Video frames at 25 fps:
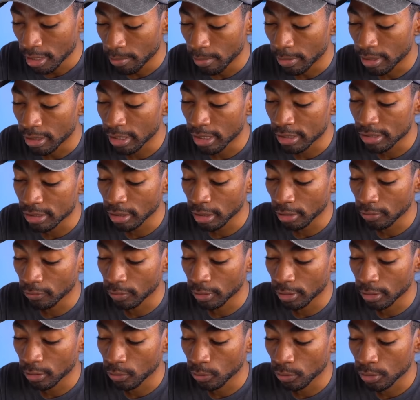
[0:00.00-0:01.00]
but he gets a lot of
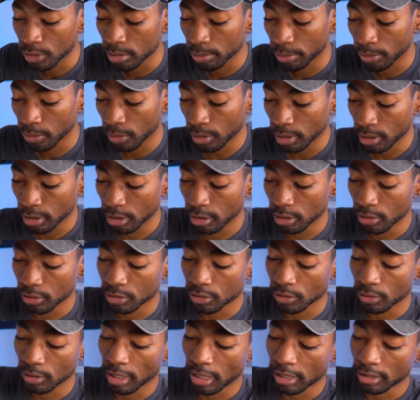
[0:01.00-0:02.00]
really cool support in here,
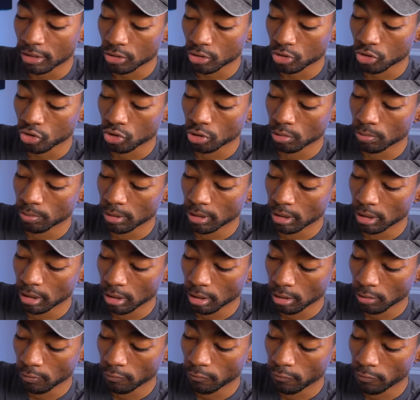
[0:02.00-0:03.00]
so that should
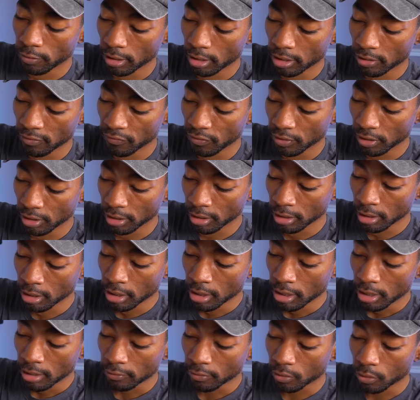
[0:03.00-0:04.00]
be very fun.
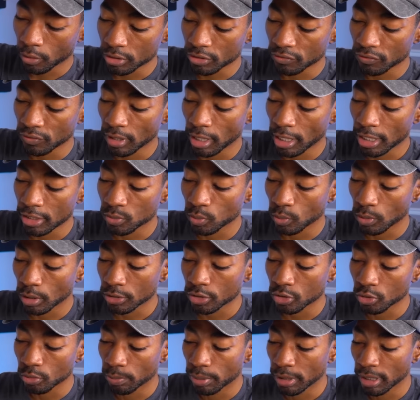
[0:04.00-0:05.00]
Of course, if you guys
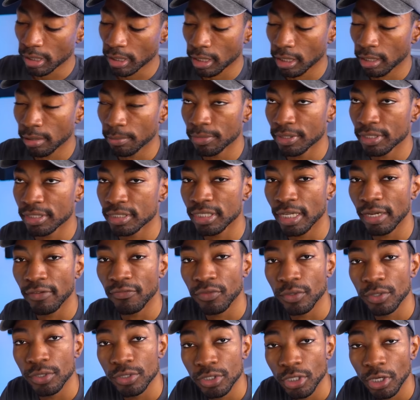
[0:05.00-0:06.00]
want to pick up this
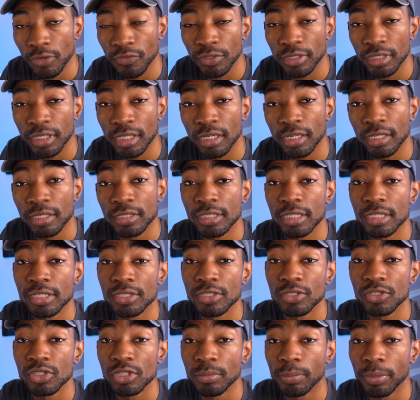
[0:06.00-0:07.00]
set for yourself, you can get it on
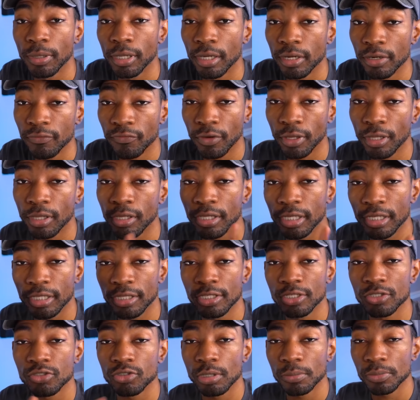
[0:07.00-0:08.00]
TCG Player. Follow the link
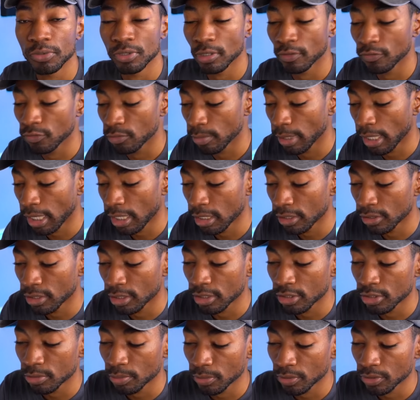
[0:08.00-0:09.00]
in the description if you buy
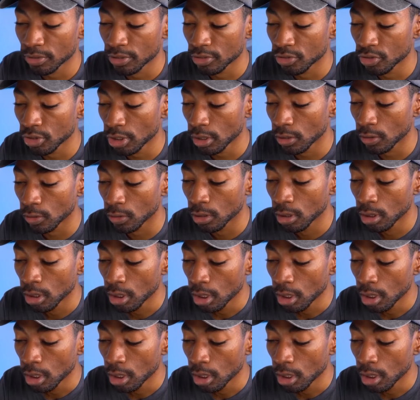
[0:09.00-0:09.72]
anything that supports the channel.